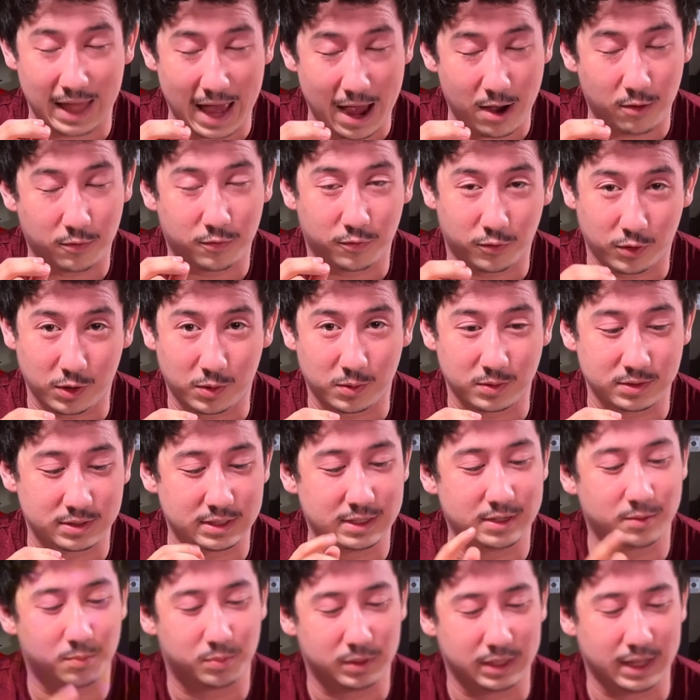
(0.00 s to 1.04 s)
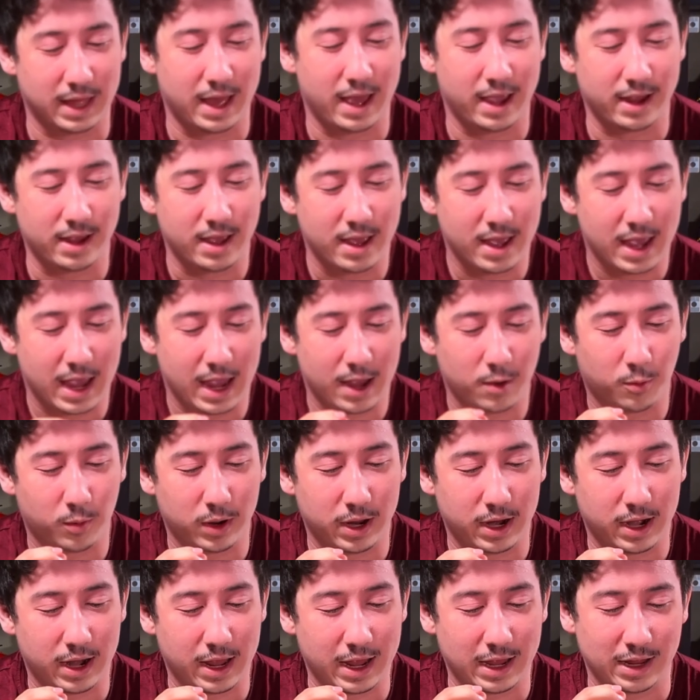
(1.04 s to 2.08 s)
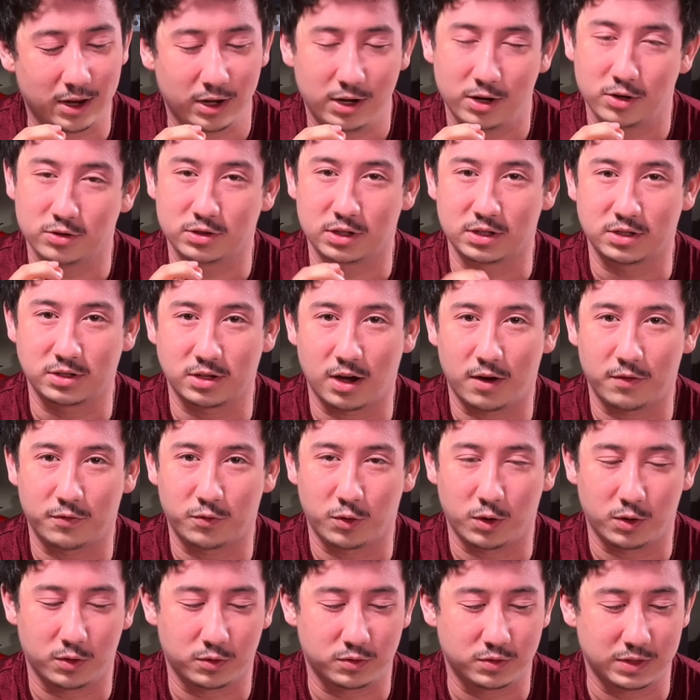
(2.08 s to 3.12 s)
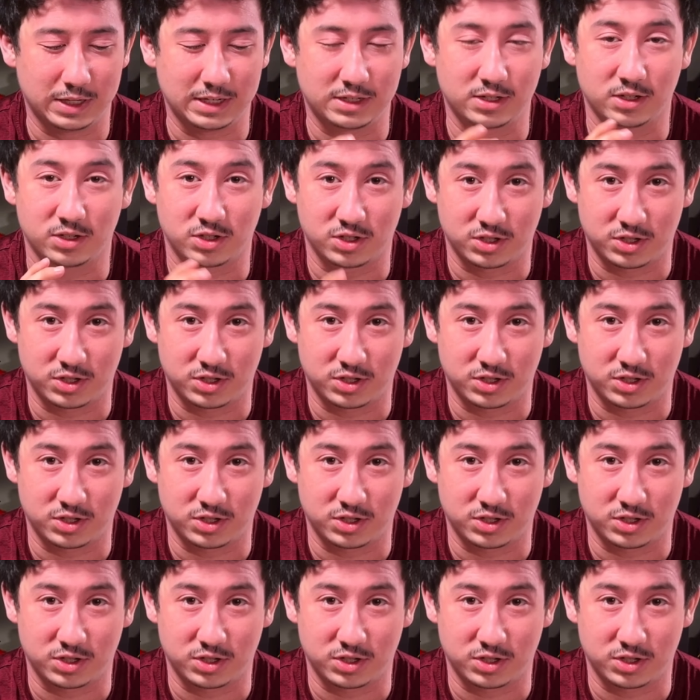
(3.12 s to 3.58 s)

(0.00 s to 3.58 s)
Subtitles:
loud frequency to play, and when it hears a soft frequency to